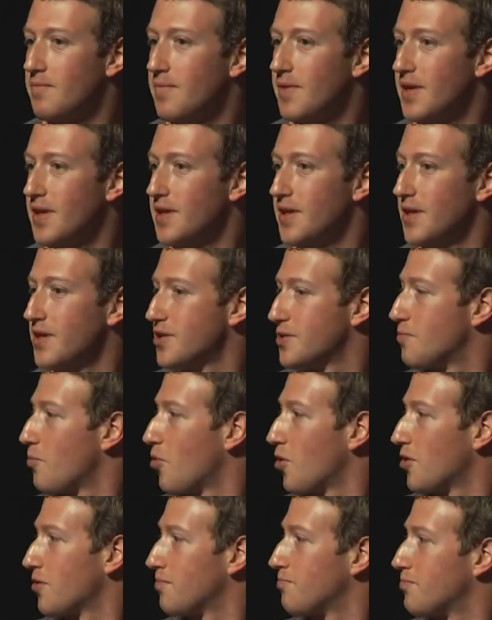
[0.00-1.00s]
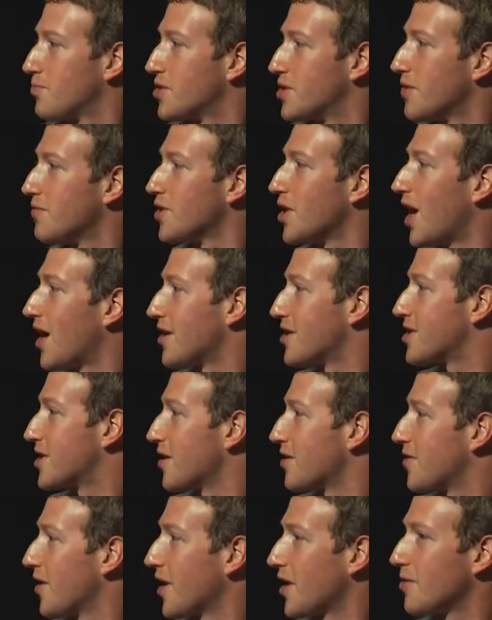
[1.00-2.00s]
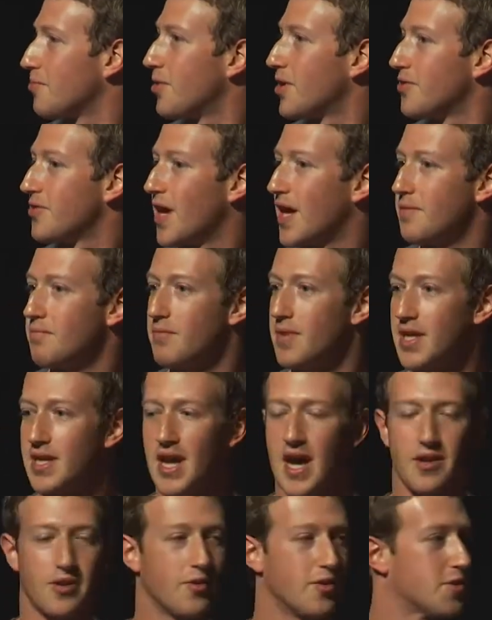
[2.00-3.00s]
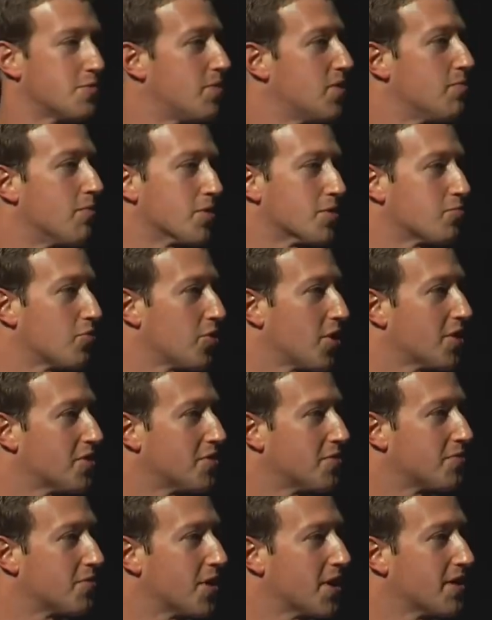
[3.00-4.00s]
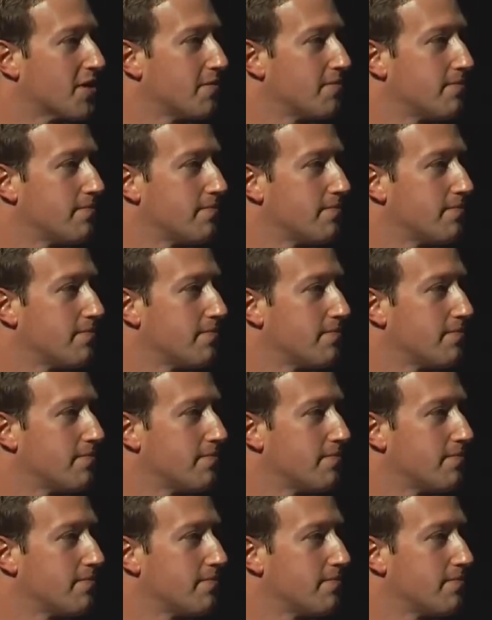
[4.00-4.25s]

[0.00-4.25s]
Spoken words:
it is more civilized, I think, but that may not always be the most productive thing.